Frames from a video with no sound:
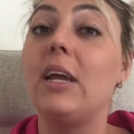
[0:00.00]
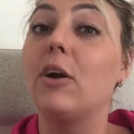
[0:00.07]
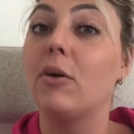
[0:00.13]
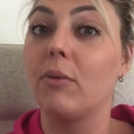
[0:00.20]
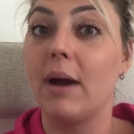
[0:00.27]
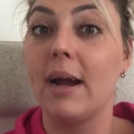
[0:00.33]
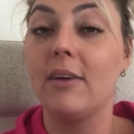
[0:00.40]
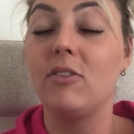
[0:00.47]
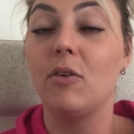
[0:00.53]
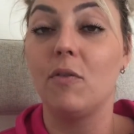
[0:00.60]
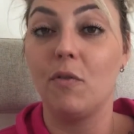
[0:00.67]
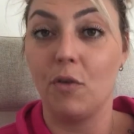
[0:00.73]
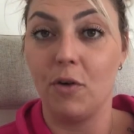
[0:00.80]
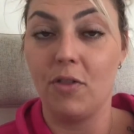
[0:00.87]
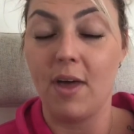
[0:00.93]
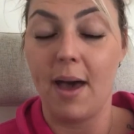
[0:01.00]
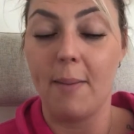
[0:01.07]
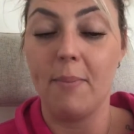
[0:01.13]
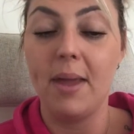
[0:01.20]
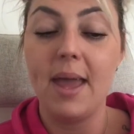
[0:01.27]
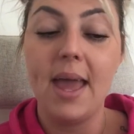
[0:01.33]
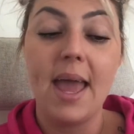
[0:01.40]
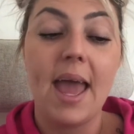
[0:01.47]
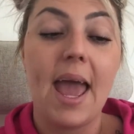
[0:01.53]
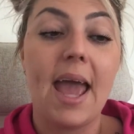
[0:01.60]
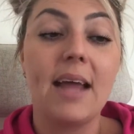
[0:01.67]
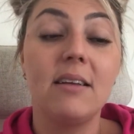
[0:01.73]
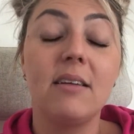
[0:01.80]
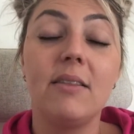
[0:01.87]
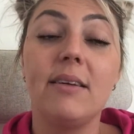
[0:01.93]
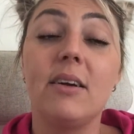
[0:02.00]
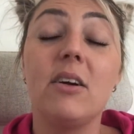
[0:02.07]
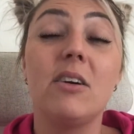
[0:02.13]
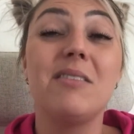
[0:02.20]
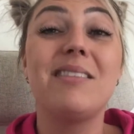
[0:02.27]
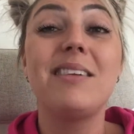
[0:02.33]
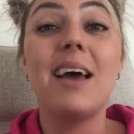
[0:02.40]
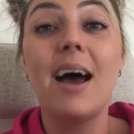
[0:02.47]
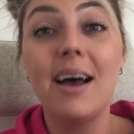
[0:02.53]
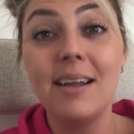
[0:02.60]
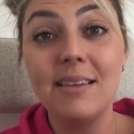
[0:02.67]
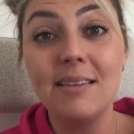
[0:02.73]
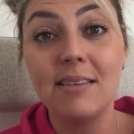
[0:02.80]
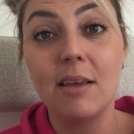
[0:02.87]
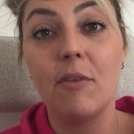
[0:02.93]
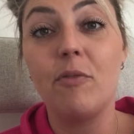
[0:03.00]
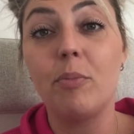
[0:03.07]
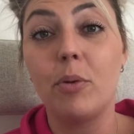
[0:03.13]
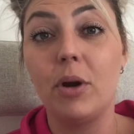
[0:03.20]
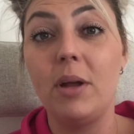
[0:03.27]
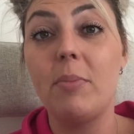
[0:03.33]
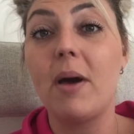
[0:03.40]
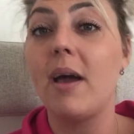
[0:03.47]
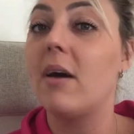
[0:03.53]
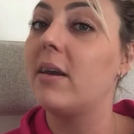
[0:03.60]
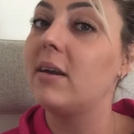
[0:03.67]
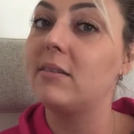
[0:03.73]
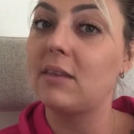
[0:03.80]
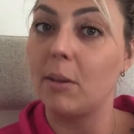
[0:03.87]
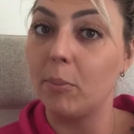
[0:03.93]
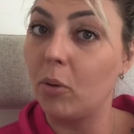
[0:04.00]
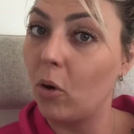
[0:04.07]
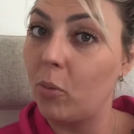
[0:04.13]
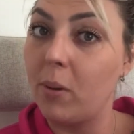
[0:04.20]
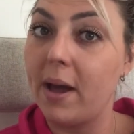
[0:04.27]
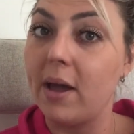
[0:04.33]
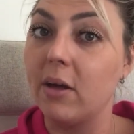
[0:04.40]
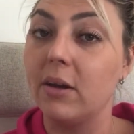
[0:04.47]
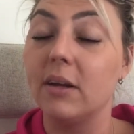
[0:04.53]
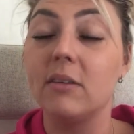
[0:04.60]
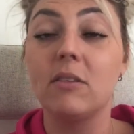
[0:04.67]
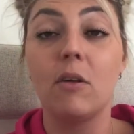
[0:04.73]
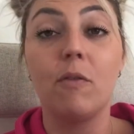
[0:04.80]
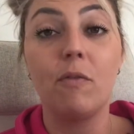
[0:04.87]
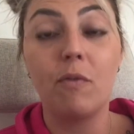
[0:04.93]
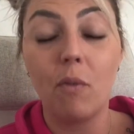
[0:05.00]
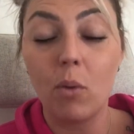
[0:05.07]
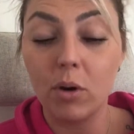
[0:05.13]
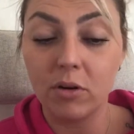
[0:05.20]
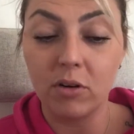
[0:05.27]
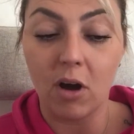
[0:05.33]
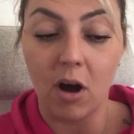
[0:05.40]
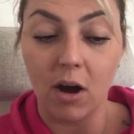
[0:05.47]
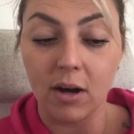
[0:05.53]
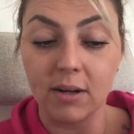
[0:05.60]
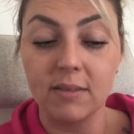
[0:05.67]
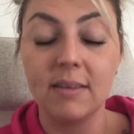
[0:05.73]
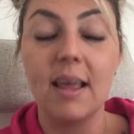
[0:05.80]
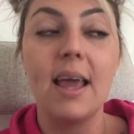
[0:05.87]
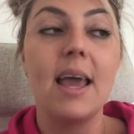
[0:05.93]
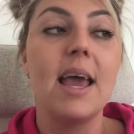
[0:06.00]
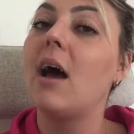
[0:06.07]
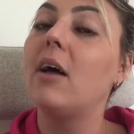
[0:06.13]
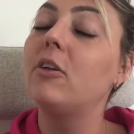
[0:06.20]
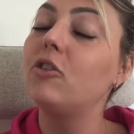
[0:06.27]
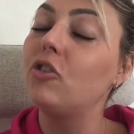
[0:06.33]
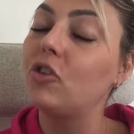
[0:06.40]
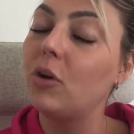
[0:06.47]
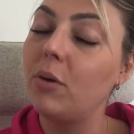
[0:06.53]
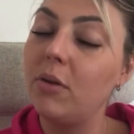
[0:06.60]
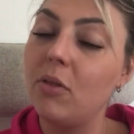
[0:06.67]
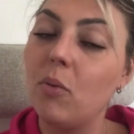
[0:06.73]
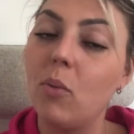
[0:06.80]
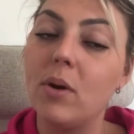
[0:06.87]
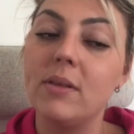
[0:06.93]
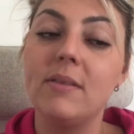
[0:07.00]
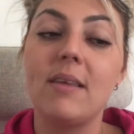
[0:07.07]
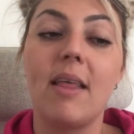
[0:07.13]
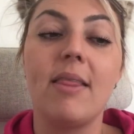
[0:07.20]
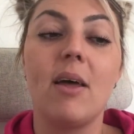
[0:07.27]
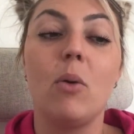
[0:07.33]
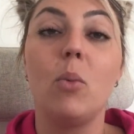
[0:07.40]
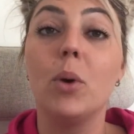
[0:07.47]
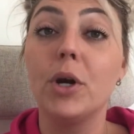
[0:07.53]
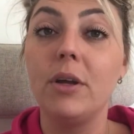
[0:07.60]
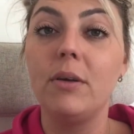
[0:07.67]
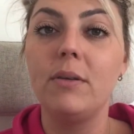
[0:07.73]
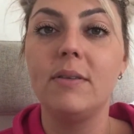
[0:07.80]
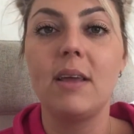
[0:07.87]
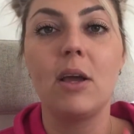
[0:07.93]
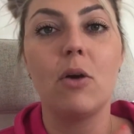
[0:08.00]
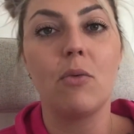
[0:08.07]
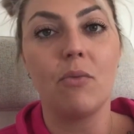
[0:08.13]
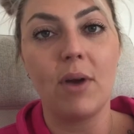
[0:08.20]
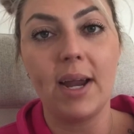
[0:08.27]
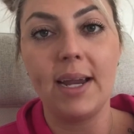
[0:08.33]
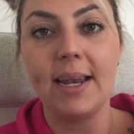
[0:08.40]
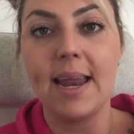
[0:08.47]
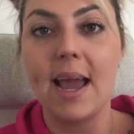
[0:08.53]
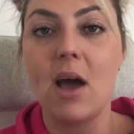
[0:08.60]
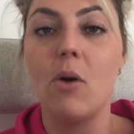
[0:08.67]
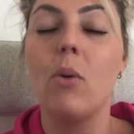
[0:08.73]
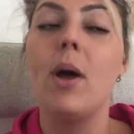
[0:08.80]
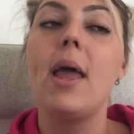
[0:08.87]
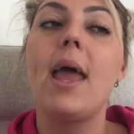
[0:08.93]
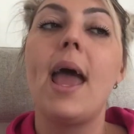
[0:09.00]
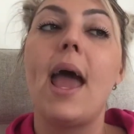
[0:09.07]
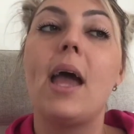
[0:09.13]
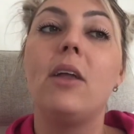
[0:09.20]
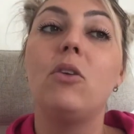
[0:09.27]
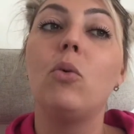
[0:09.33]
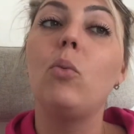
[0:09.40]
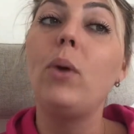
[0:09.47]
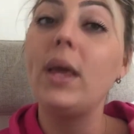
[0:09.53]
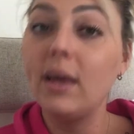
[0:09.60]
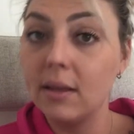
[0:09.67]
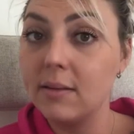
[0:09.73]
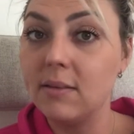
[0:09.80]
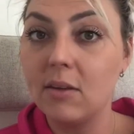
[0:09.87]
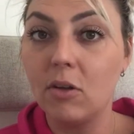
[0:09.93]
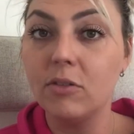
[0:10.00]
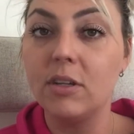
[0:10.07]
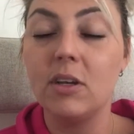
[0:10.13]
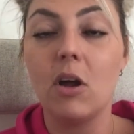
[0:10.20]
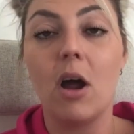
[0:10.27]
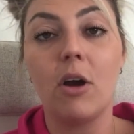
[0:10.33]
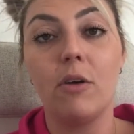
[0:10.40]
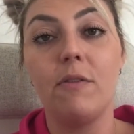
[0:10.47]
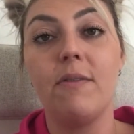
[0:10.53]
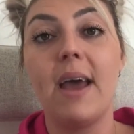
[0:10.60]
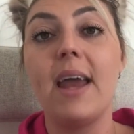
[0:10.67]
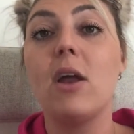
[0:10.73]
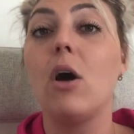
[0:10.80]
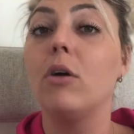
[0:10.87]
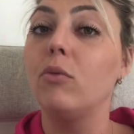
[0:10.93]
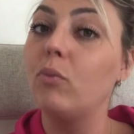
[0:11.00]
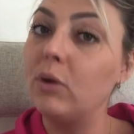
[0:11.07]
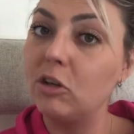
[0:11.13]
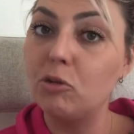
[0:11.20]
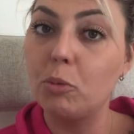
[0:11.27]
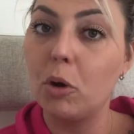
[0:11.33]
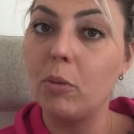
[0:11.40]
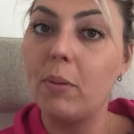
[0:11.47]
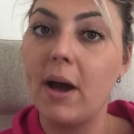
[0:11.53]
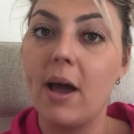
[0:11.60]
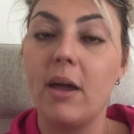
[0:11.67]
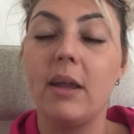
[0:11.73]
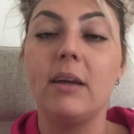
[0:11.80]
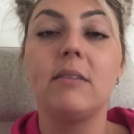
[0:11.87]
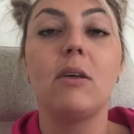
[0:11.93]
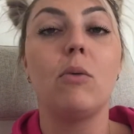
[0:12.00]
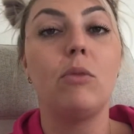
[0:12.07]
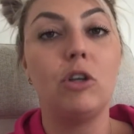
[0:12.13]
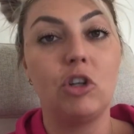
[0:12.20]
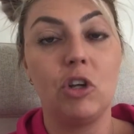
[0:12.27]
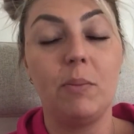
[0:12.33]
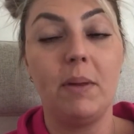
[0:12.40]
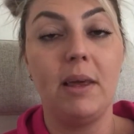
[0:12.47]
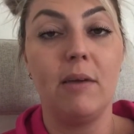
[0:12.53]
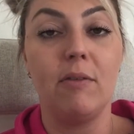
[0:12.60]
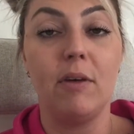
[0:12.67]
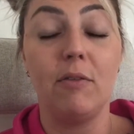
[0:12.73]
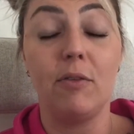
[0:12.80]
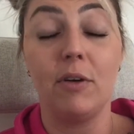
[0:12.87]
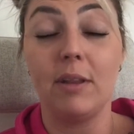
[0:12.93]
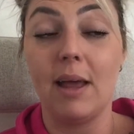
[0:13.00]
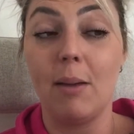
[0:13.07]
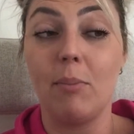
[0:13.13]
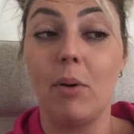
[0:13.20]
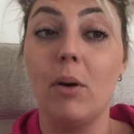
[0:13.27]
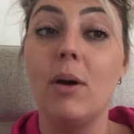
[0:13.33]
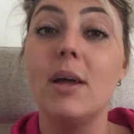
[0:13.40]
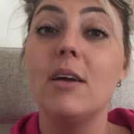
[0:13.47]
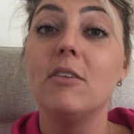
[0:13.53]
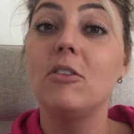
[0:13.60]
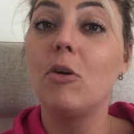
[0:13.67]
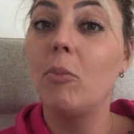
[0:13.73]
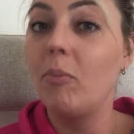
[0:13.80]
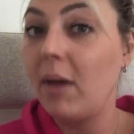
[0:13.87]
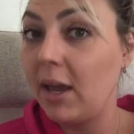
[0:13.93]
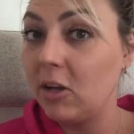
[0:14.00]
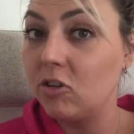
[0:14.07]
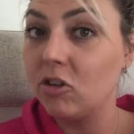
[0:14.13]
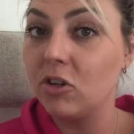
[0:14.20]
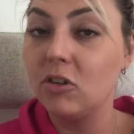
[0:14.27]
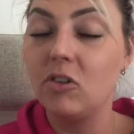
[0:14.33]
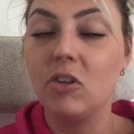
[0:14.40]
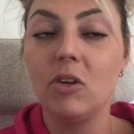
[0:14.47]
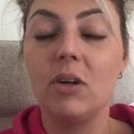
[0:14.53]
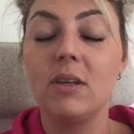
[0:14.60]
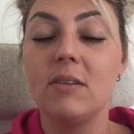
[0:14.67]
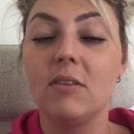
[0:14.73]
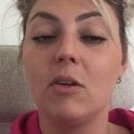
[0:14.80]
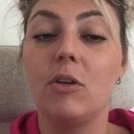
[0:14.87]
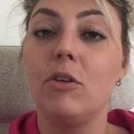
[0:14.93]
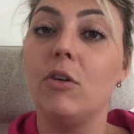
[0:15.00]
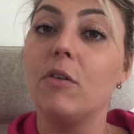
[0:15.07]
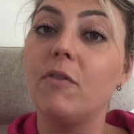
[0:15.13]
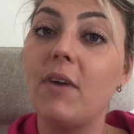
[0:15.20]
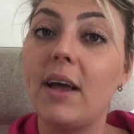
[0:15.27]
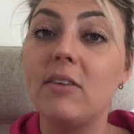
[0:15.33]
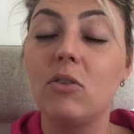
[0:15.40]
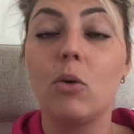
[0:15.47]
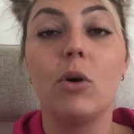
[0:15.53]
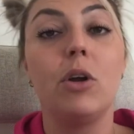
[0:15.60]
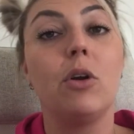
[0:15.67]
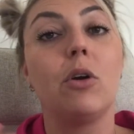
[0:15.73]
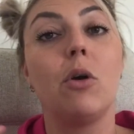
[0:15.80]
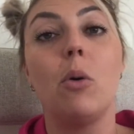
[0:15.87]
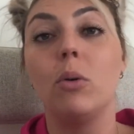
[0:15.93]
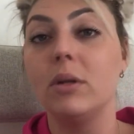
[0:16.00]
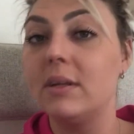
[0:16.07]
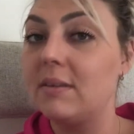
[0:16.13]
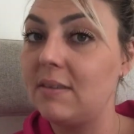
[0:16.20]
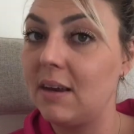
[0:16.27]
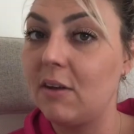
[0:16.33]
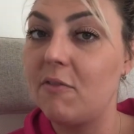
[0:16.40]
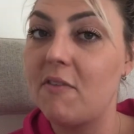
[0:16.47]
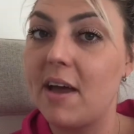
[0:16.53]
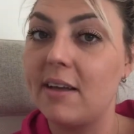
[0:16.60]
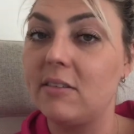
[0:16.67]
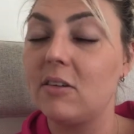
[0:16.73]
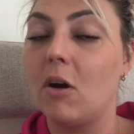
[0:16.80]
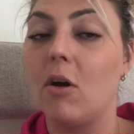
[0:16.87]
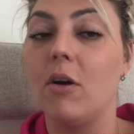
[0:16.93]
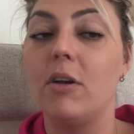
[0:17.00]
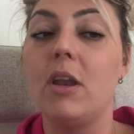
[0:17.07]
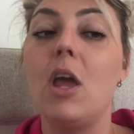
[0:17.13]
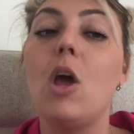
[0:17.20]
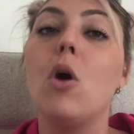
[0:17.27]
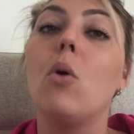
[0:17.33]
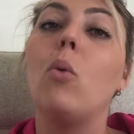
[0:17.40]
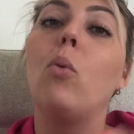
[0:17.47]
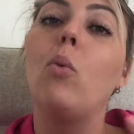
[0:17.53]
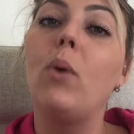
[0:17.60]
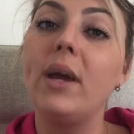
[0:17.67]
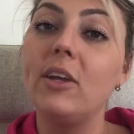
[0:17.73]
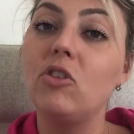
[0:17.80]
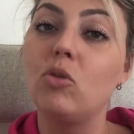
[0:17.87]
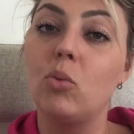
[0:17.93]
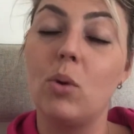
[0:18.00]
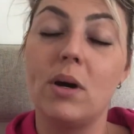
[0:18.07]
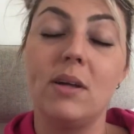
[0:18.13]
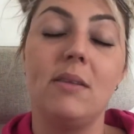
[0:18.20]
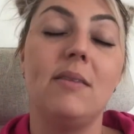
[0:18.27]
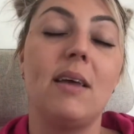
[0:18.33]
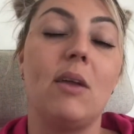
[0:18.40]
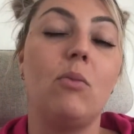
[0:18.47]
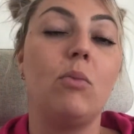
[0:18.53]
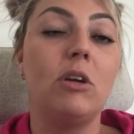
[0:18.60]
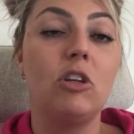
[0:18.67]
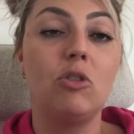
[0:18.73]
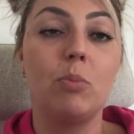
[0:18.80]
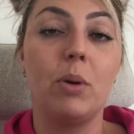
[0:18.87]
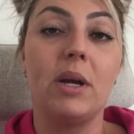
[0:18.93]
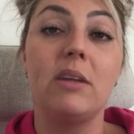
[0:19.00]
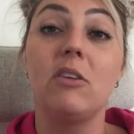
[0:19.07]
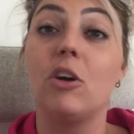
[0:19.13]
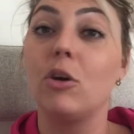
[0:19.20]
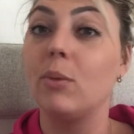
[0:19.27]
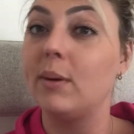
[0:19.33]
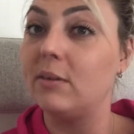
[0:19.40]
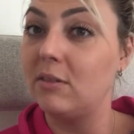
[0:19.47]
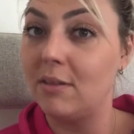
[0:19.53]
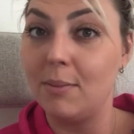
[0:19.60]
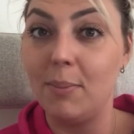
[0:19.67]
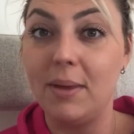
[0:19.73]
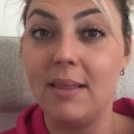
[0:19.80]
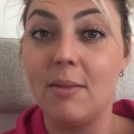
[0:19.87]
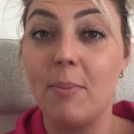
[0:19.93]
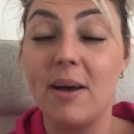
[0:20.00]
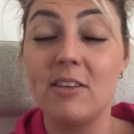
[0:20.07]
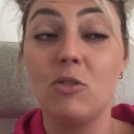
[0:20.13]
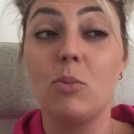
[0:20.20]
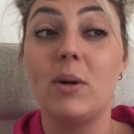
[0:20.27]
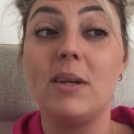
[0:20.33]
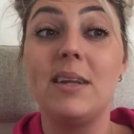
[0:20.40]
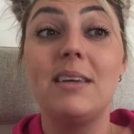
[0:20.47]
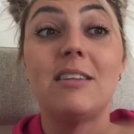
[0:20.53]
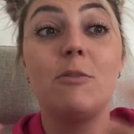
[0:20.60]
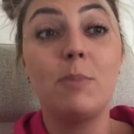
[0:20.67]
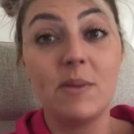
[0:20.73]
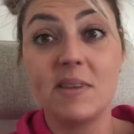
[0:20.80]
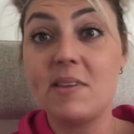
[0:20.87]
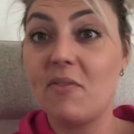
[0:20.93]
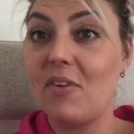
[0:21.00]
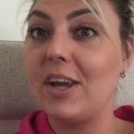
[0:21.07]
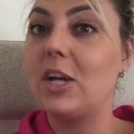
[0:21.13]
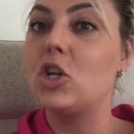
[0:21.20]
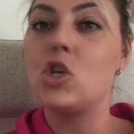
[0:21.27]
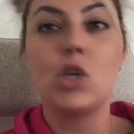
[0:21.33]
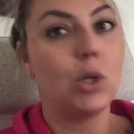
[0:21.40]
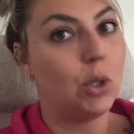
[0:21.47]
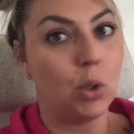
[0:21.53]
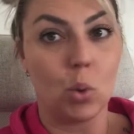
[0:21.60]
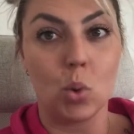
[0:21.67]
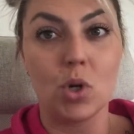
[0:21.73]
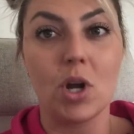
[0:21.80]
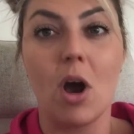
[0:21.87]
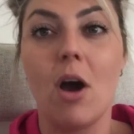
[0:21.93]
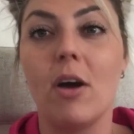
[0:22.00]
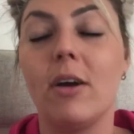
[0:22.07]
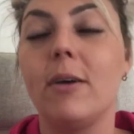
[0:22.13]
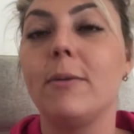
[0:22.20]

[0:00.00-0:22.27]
correct for them. And there are tons of prebiotics and probiotics for dogs. I'll show you the ones that we're using right now, and we consulted our vet on which probiotics we should be giving for Lambo. So make sure to consult your vet or your holistic vet on which ones and which brand are going to be the best one specific to your dog.